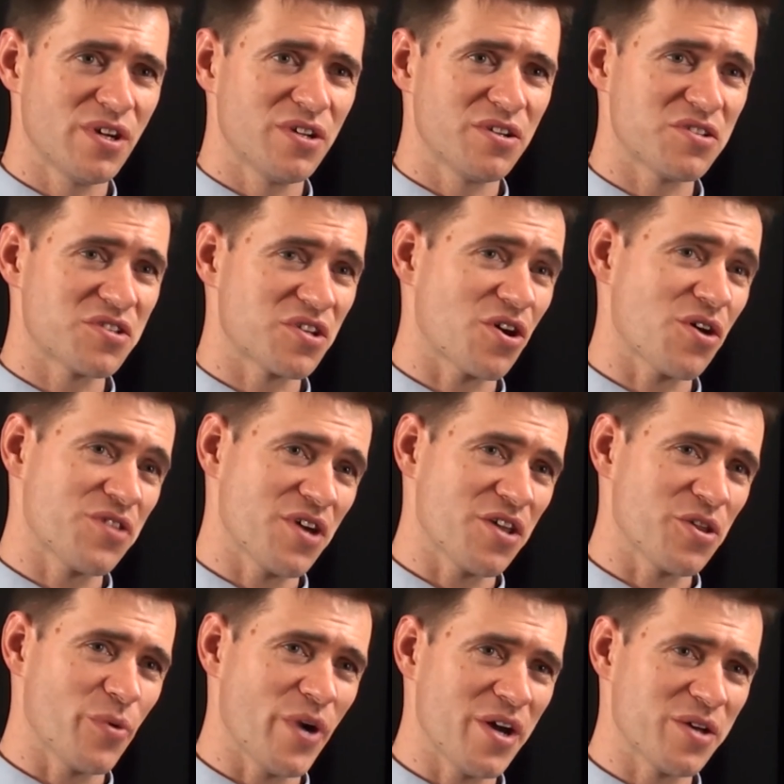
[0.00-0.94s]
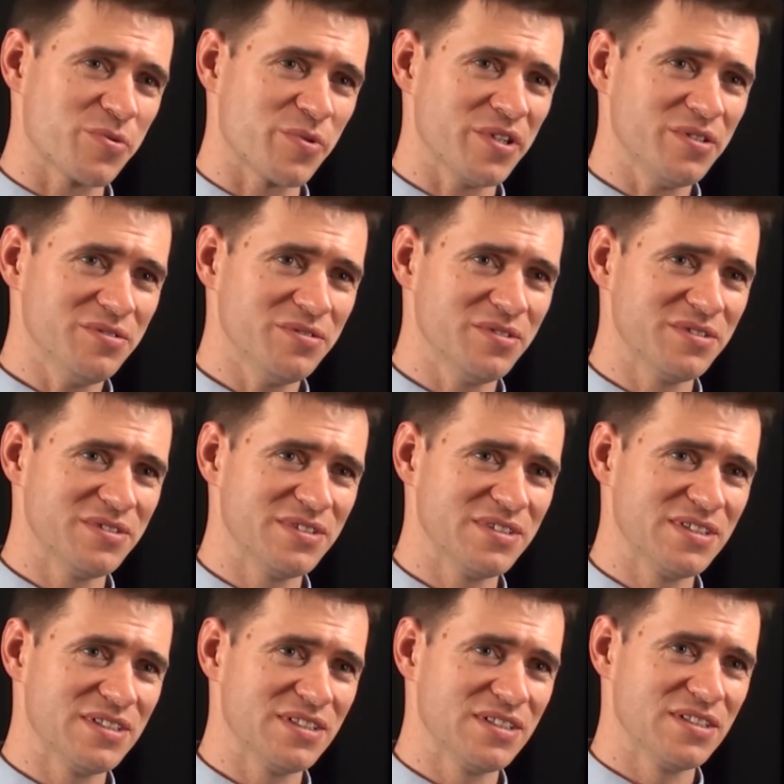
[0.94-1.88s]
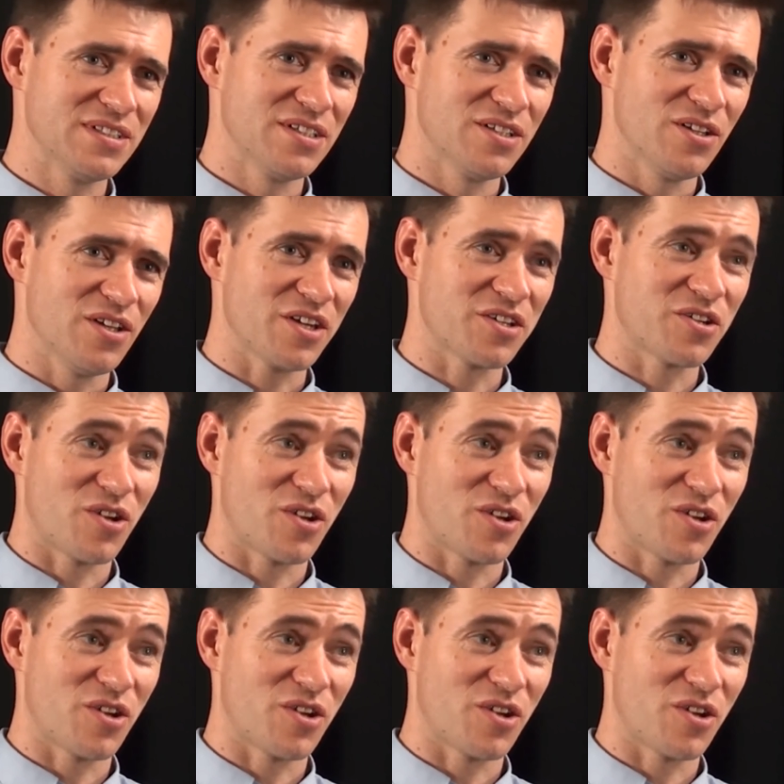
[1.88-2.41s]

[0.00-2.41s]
Does it go the other way as well? Like,